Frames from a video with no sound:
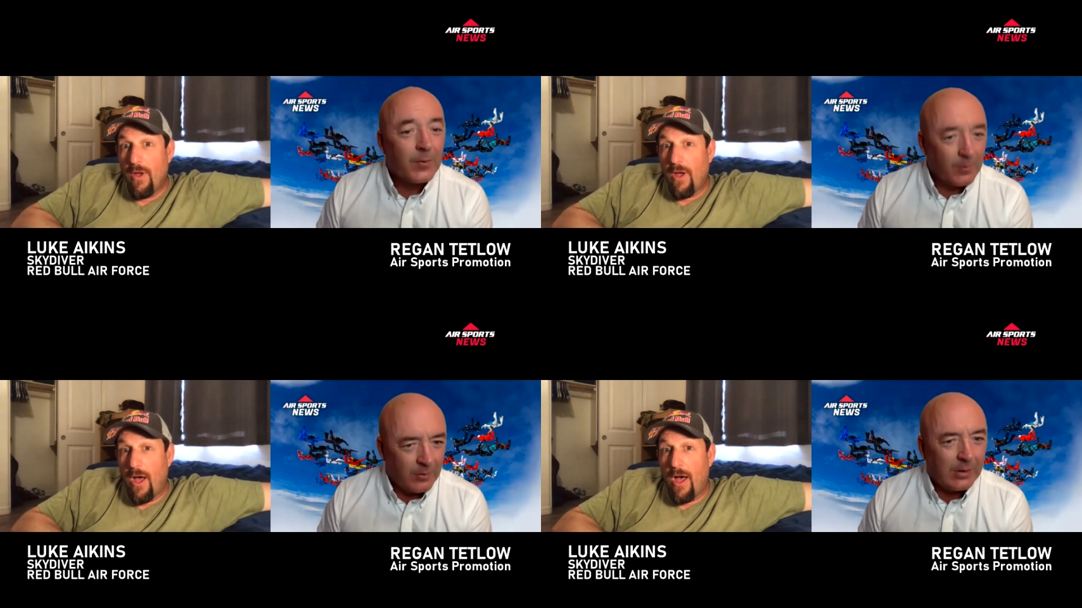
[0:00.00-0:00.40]

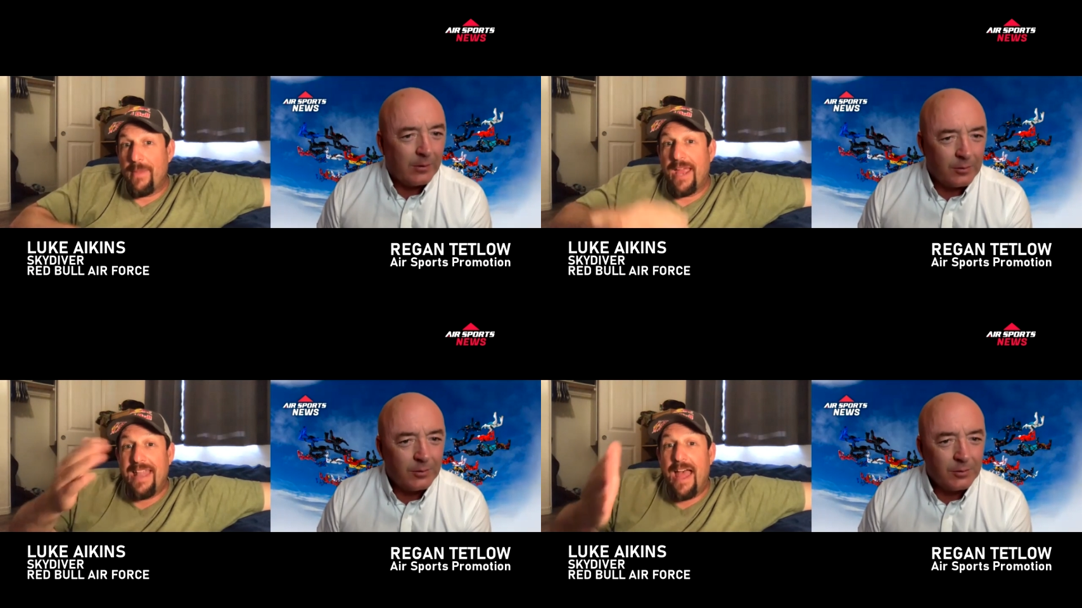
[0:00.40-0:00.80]
Speaker 1: Um,
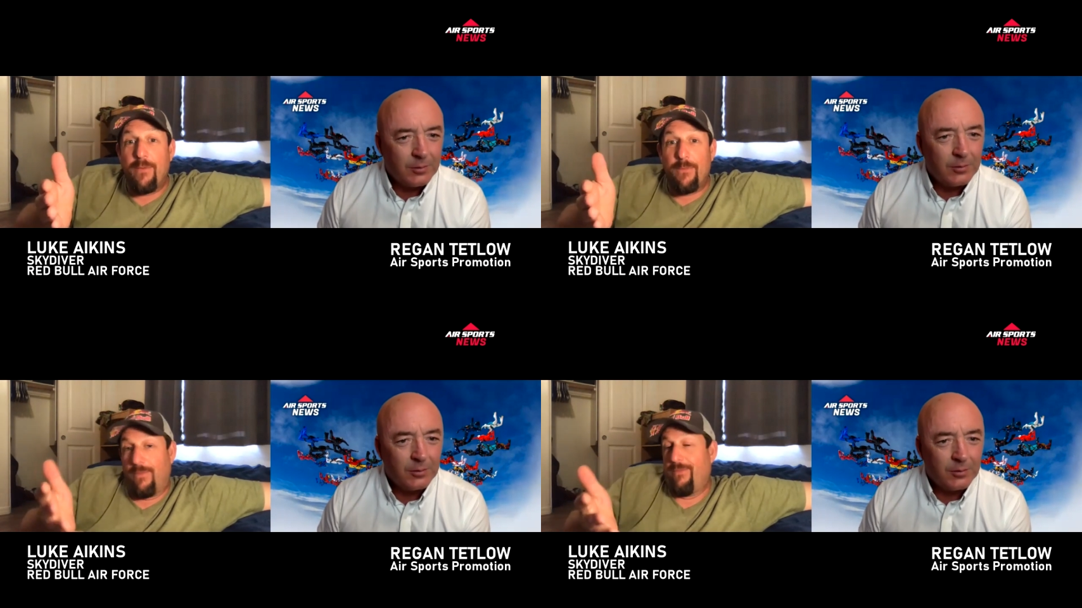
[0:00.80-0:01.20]
and that
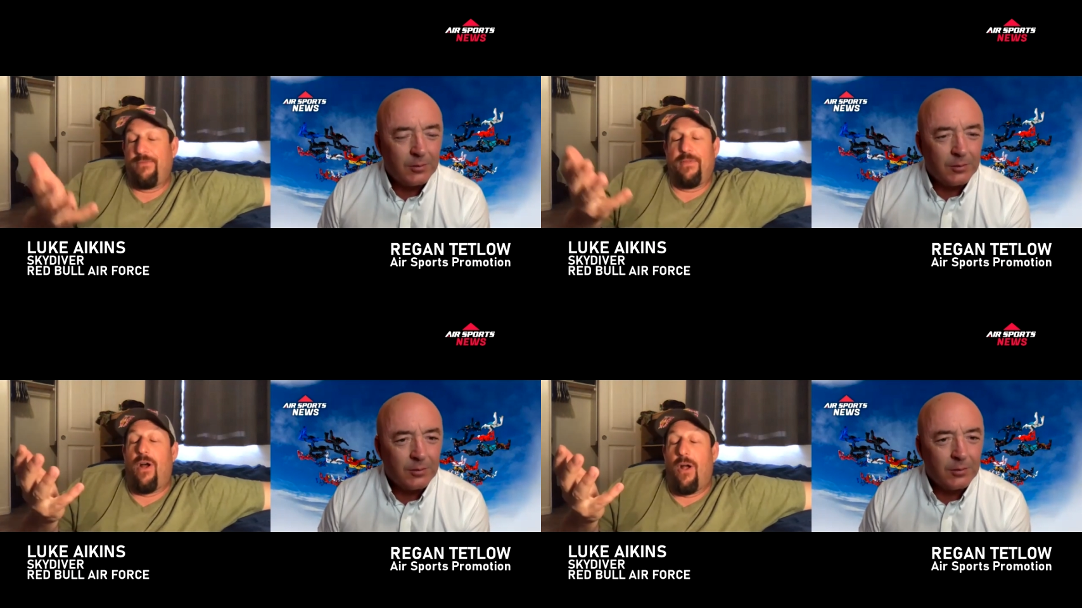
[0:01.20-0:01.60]

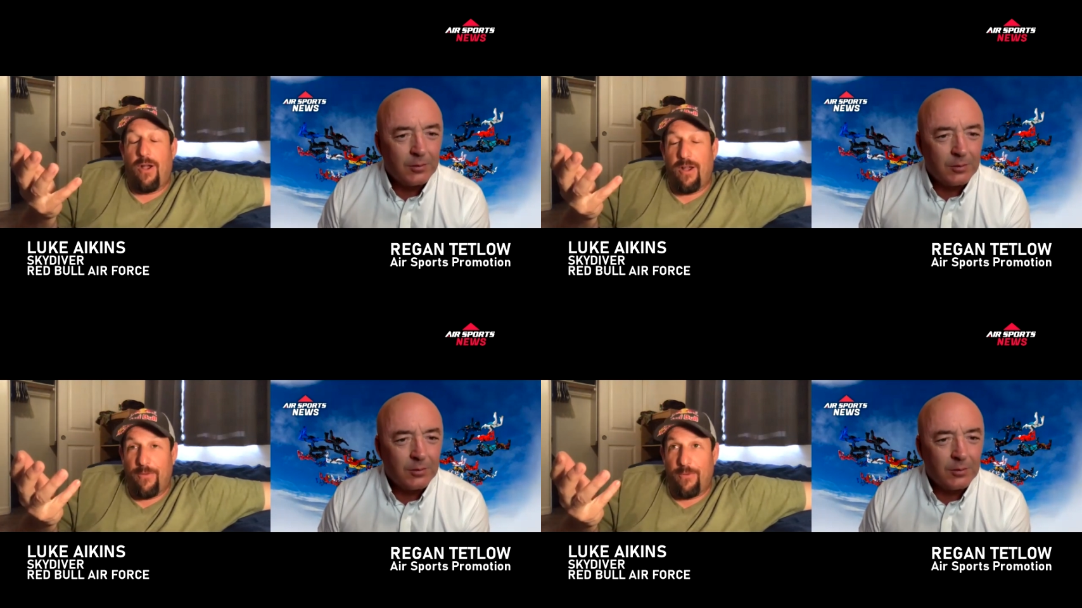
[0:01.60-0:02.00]

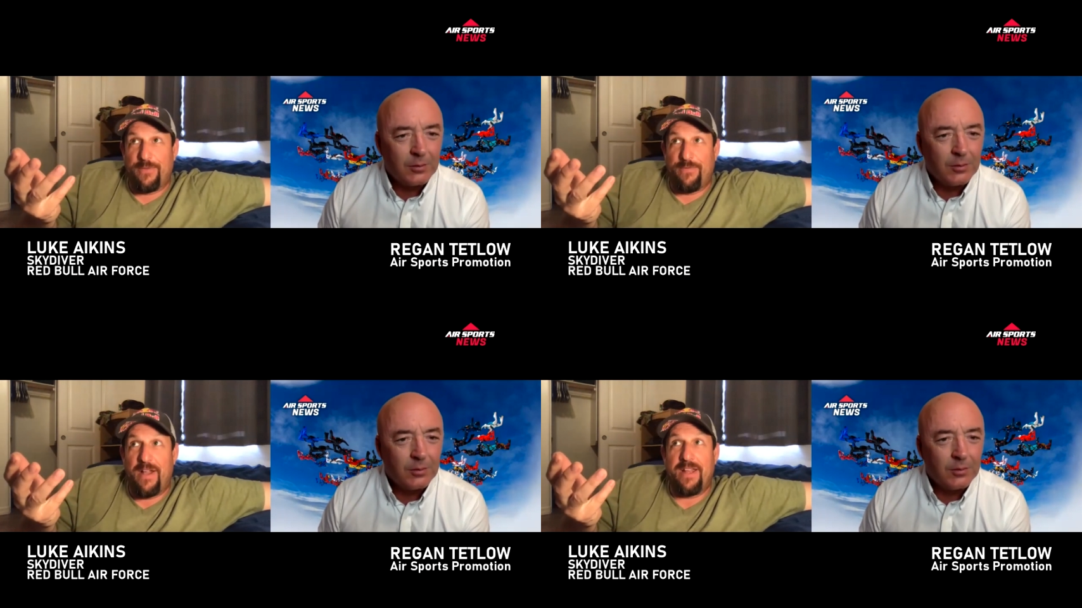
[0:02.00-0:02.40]
art, with
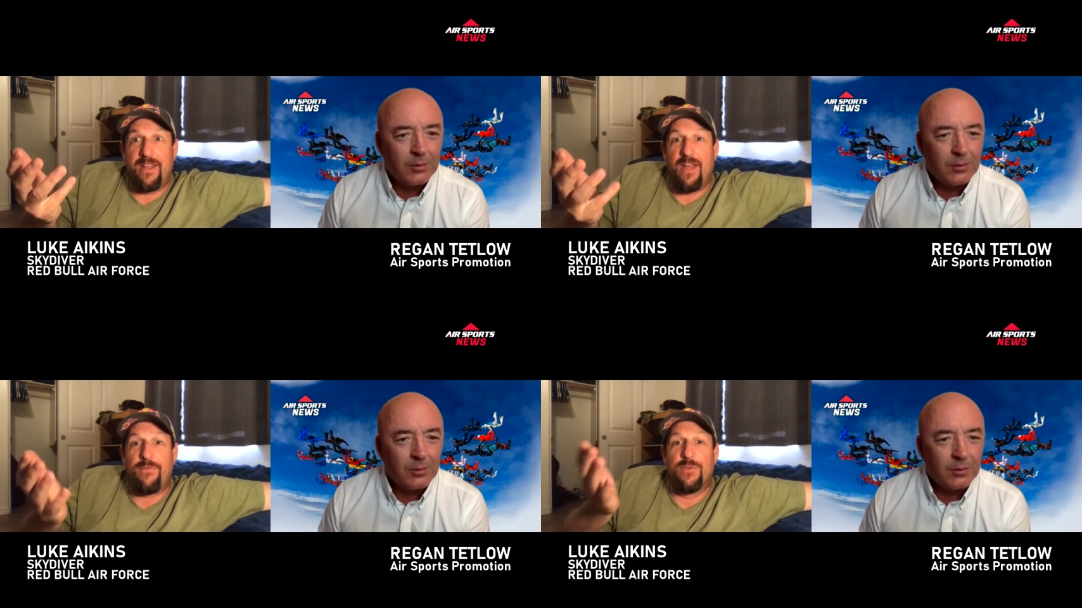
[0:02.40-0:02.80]
funny
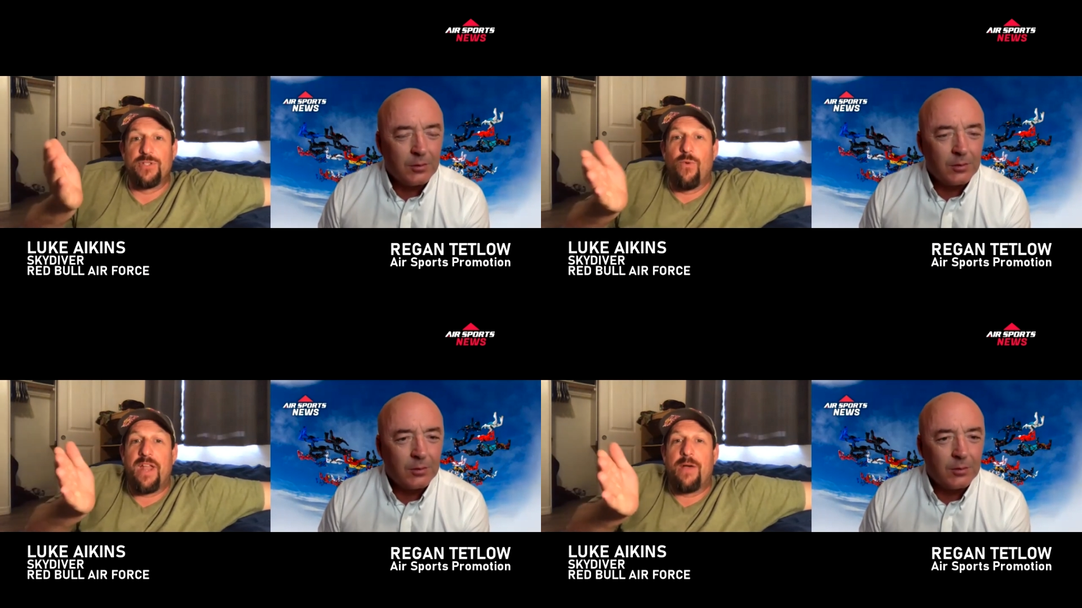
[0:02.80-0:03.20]
enough, was the
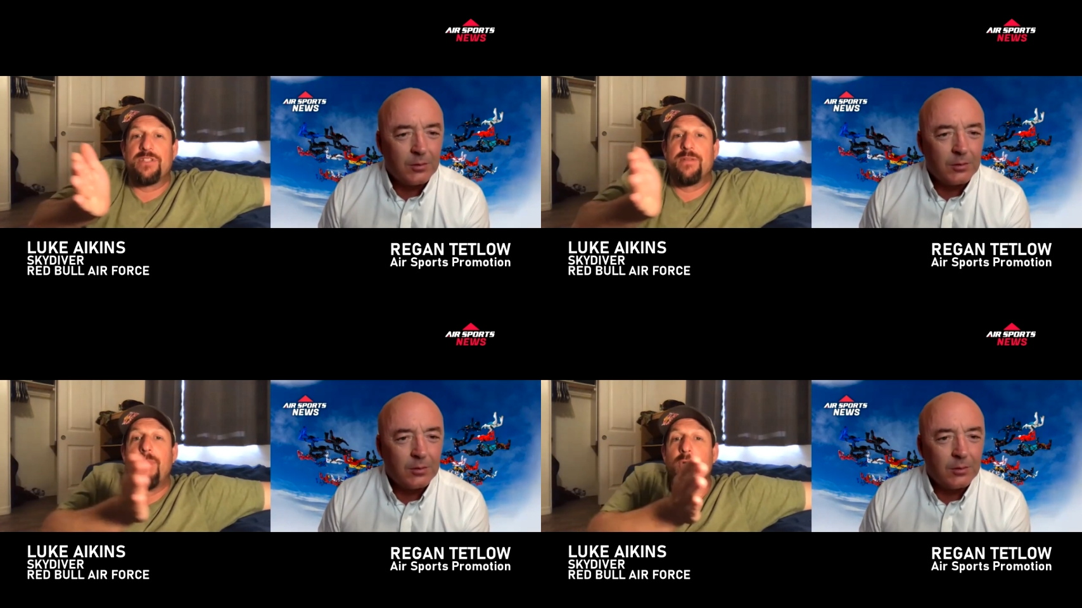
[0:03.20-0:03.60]
one I was
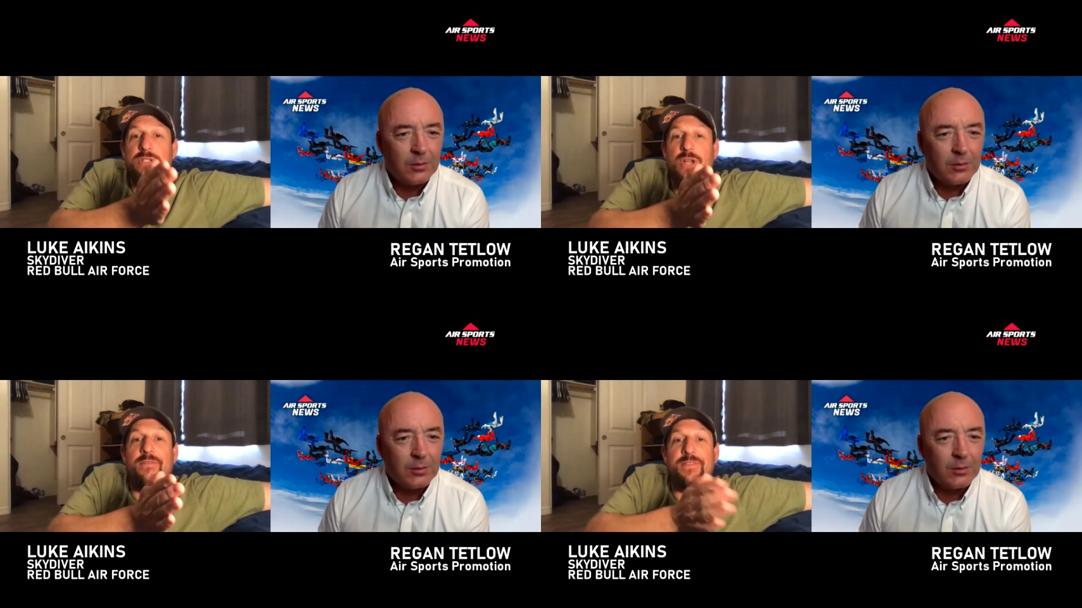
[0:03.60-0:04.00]
the most
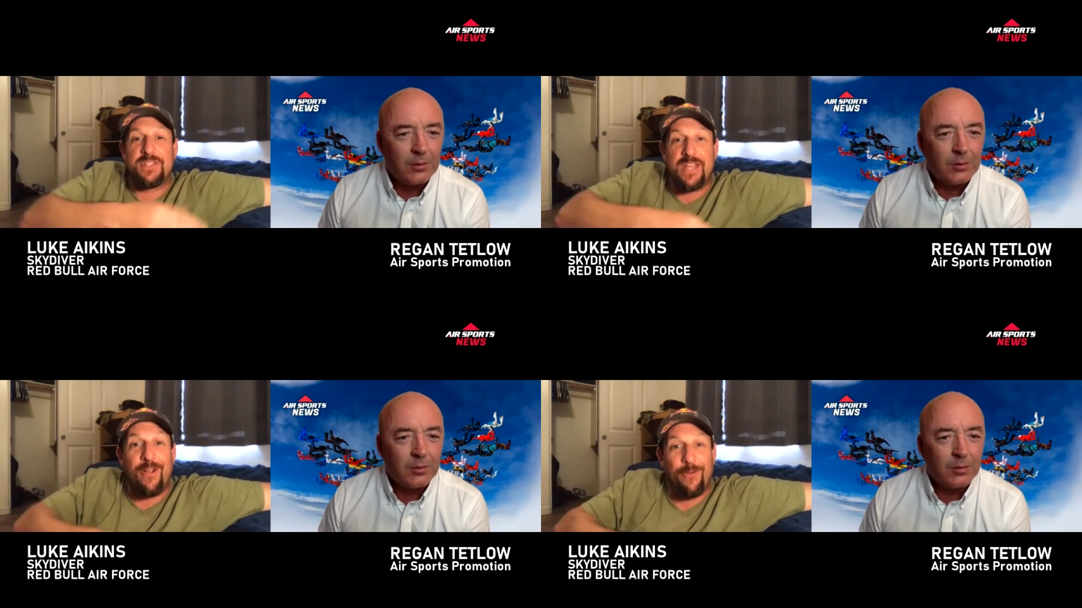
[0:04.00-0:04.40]
off the
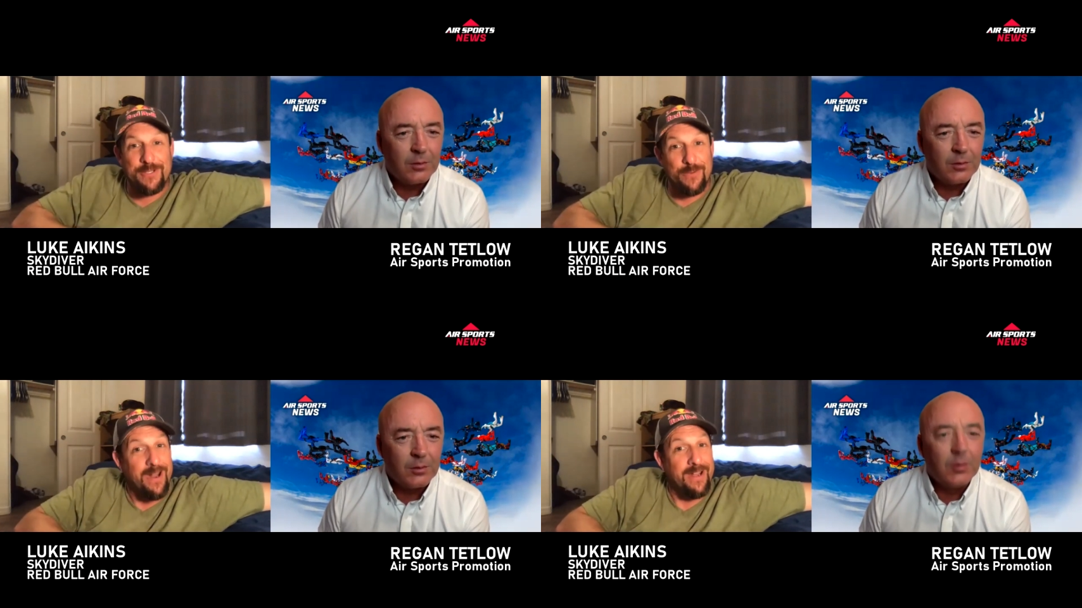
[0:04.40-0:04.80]
center, was
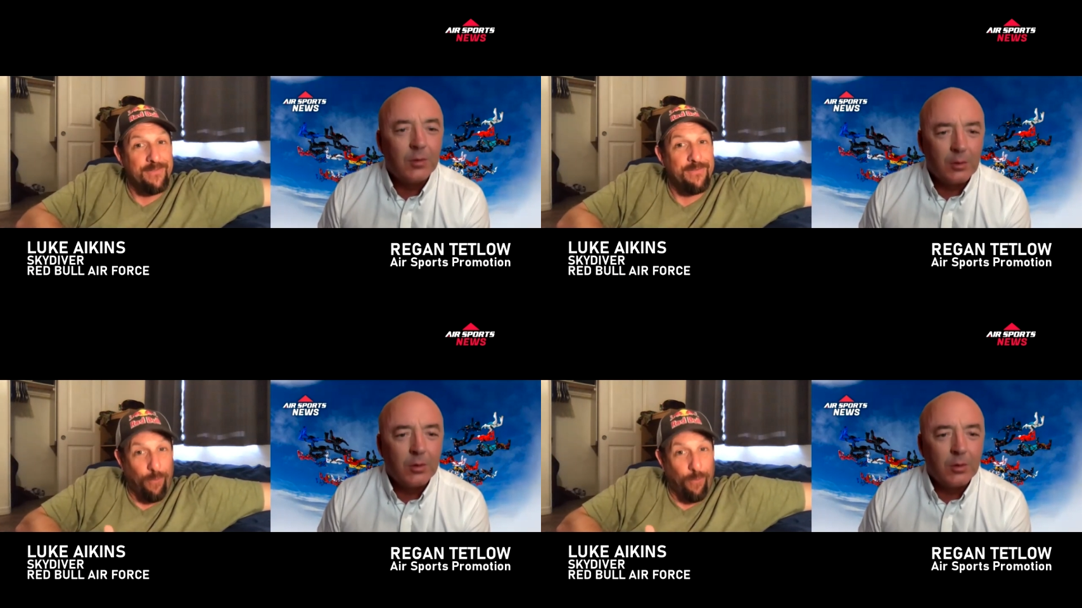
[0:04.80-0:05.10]
the one I did for